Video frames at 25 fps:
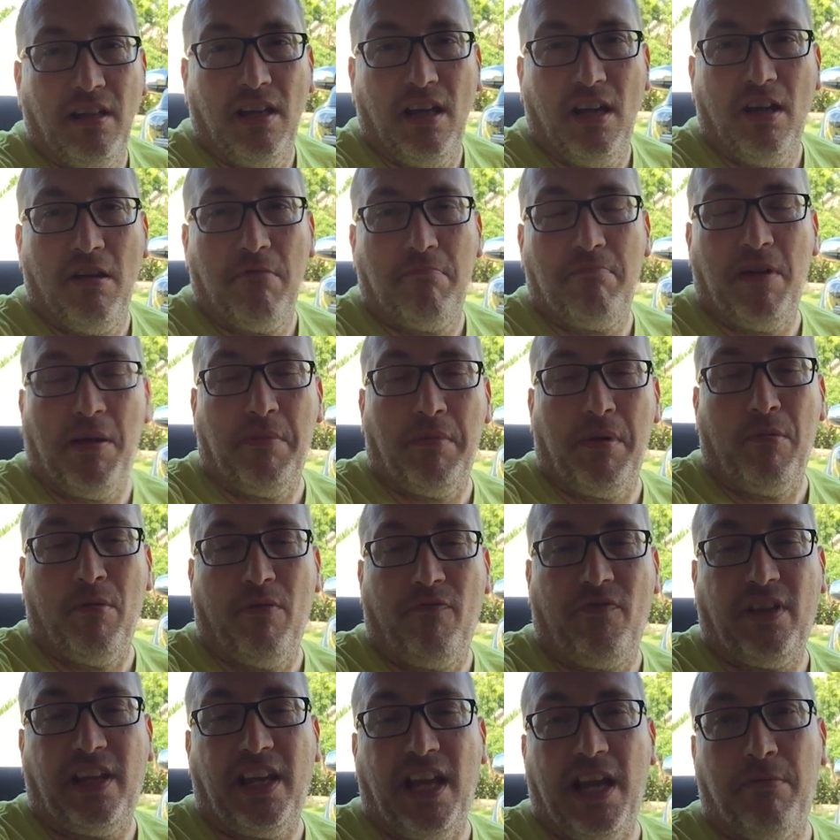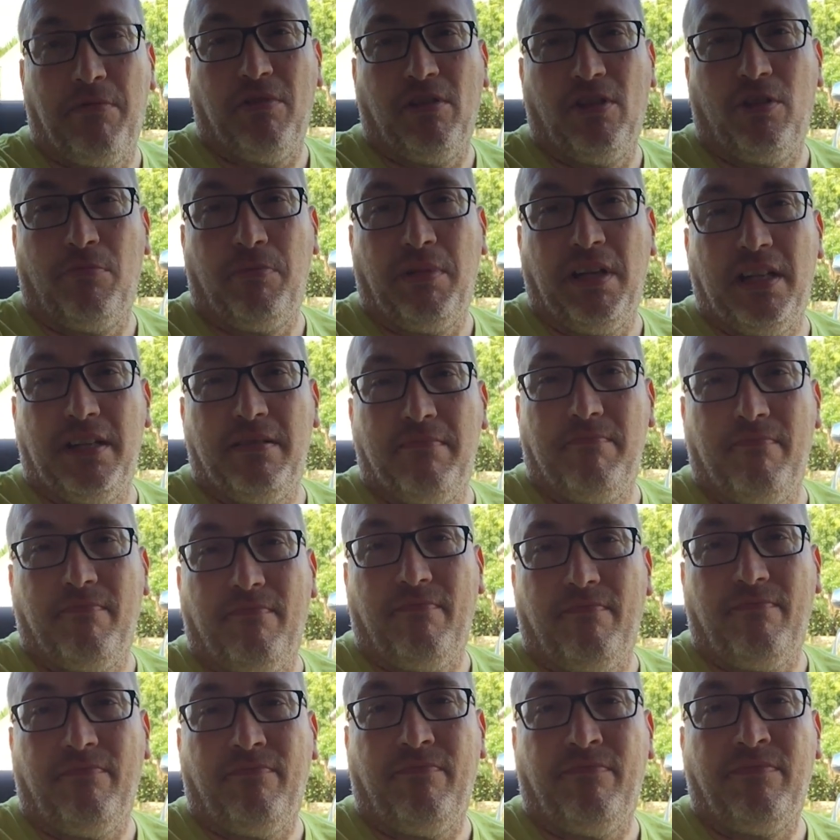let me move the camera a little bit.
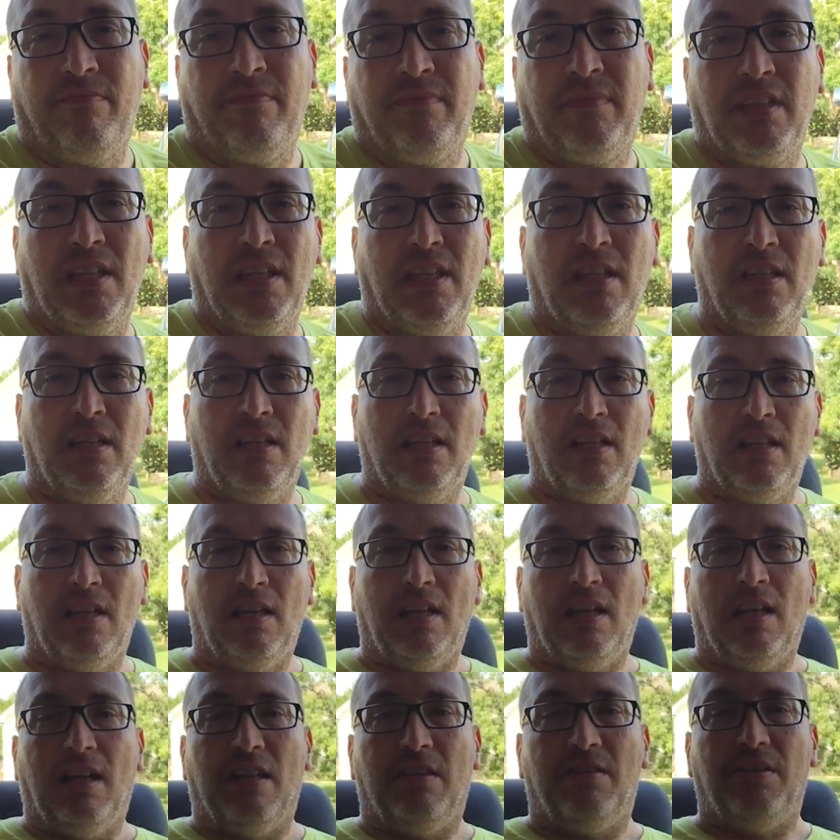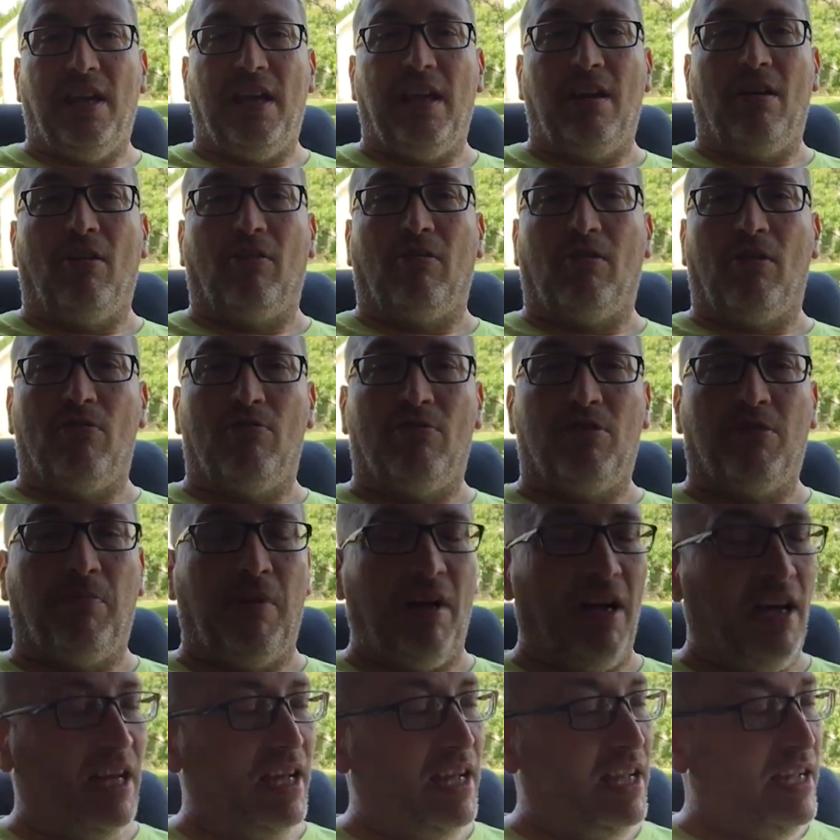They are owned
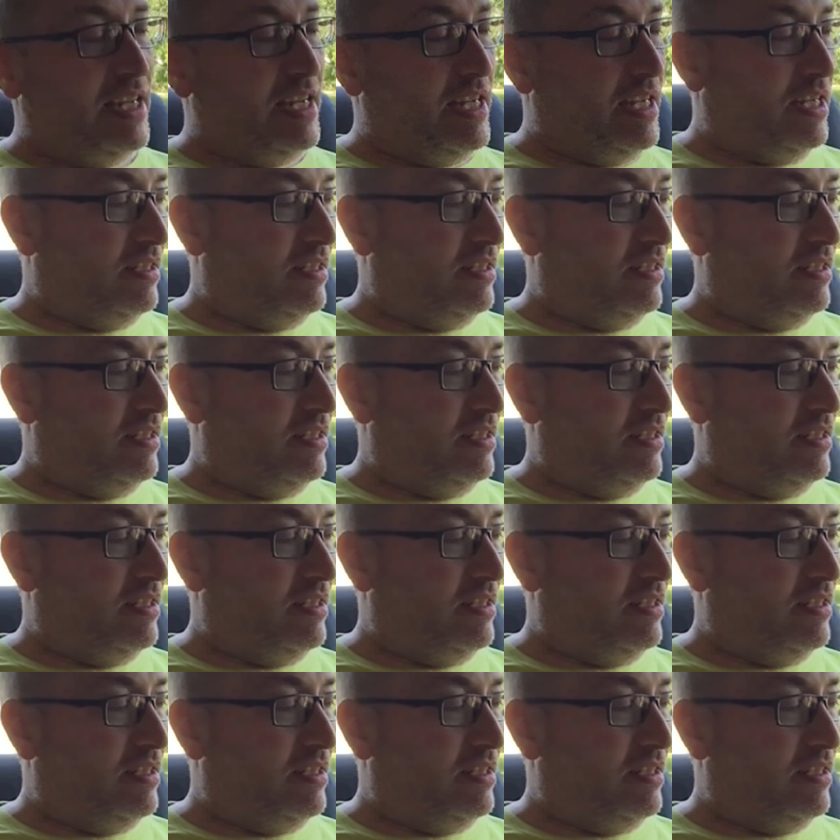by